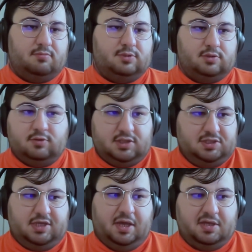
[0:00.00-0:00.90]
So in this
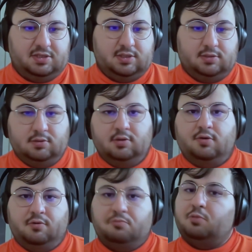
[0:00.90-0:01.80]
case,
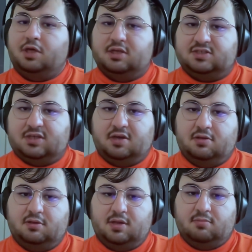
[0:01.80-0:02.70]
we
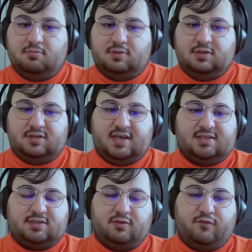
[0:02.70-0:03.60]
assign them the
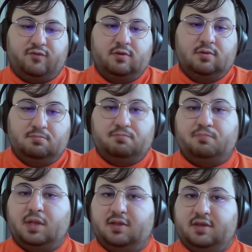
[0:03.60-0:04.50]
task of
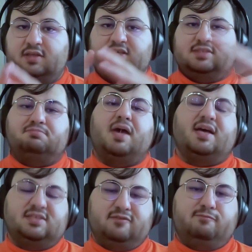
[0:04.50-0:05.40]
building these
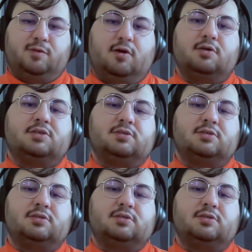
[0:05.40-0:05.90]
massive blocks,